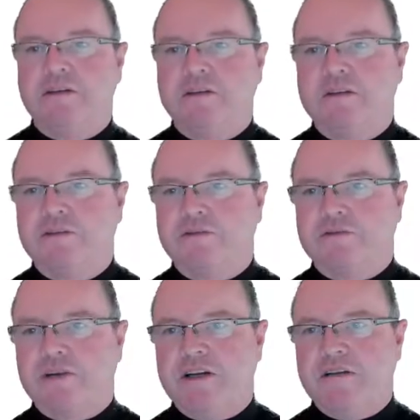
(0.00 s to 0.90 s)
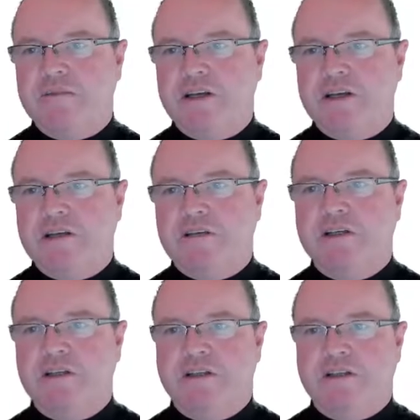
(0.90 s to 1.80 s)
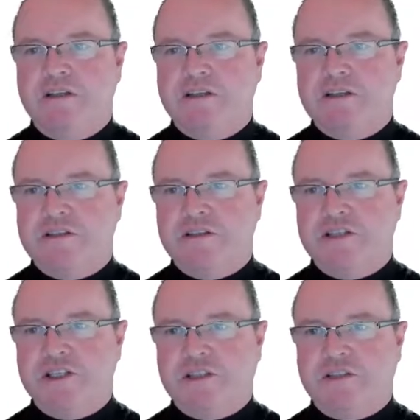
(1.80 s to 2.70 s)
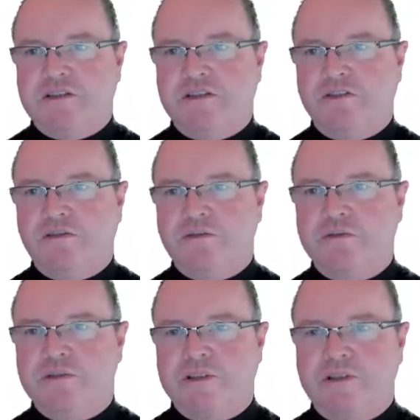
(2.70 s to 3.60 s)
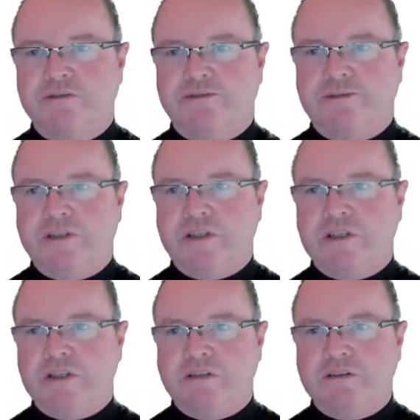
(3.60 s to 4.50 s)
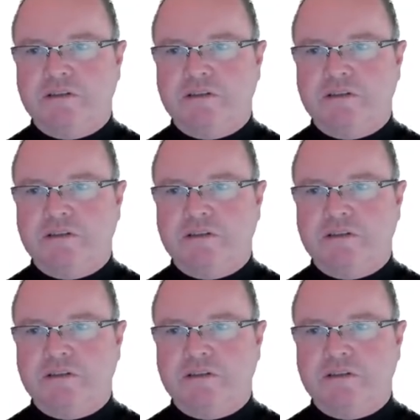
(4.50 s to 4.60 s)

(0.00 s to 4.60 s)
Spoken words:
this random here, just to check that this is all working fine.